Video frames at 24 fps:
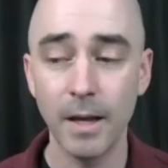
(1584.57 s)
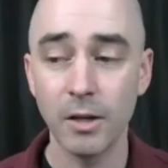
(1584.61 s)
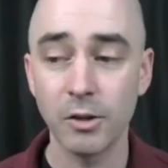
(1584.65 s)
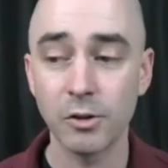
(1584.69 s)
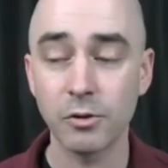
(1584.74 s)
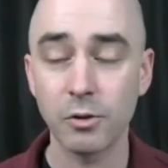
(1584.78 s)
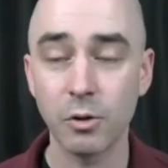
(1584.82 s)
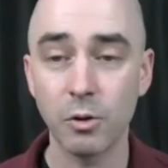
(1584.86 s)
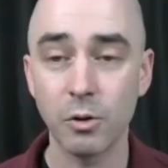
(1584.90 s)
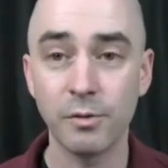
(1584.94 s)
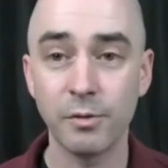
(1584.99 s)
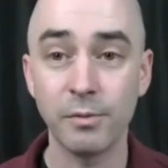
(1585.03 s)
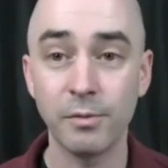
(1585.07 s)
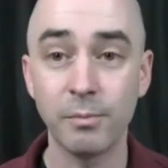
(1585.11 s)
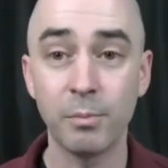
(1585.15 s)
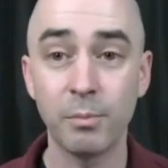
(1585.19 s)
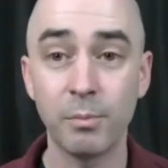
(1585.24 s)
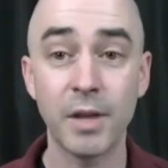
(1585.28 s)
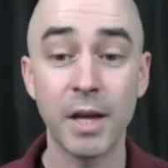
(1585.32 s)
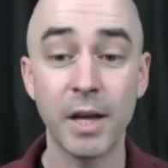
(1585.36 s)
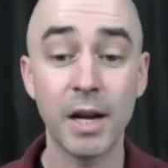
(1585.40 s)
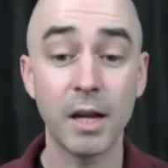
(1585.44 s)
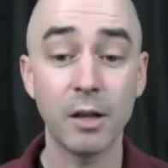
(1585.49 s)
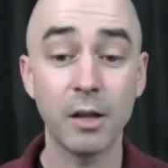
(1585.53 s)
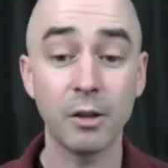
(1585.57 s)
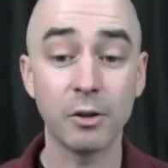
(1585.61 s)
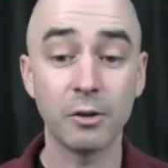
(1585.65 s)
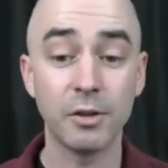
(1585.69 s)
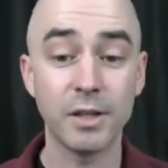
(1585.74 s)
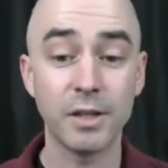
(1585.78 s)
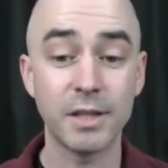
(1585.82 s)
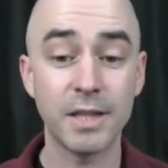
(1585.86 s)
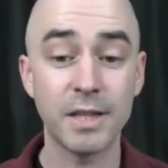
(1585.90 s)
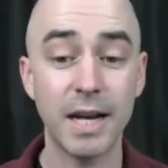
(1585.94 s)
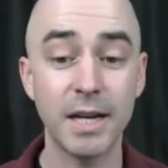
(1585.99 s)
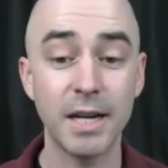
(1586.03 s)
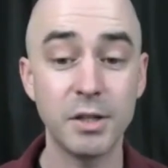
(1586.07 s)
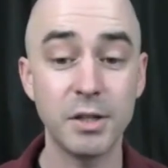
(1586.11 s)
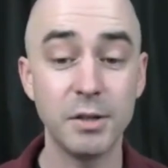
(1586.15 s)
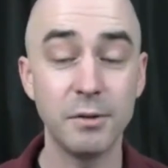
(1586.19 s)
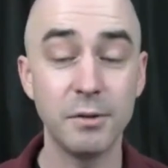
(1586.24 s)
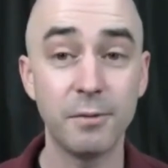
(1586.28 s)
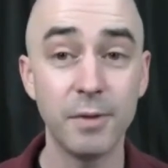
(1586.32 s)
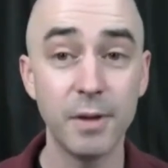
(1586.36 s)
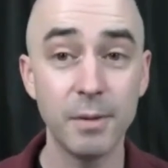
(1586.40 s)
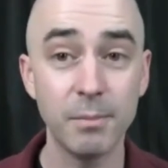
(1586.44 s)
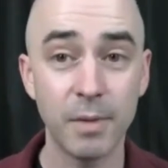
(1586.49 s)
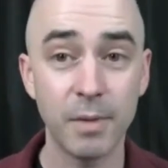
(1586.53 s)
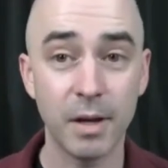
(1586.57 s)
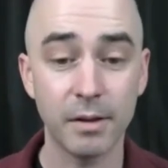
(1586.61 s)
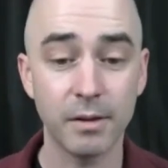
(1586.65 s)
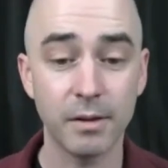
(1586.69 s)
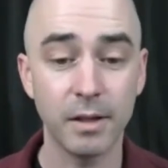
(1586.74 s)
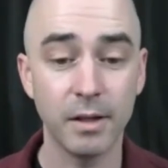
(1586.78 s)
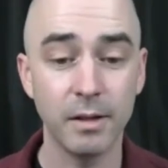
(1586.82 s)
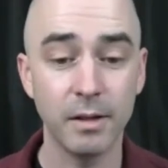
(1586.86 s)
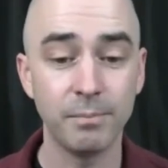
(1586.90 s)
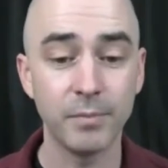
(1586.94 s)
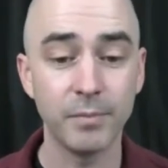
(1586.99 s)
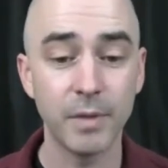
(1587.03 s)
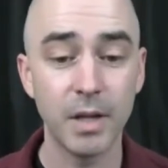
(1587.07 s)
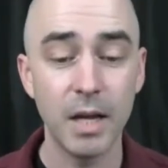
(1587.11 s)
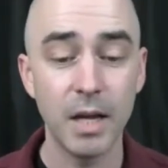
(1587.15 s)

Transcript: So, but then I learned the Tai Chi Fit method.